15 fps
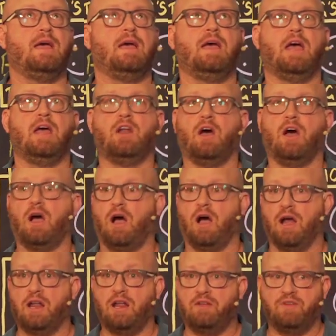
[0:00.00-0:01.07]
And I
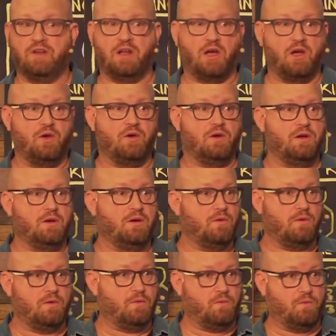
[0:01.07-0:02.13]
don't even know
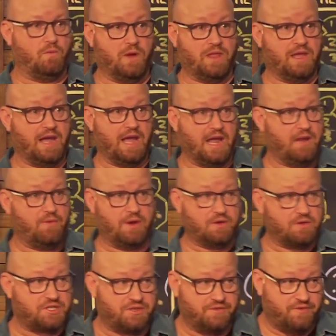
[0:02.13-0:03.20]
whether anyone else
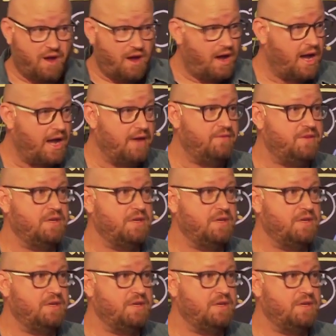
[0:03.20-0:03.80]
survived.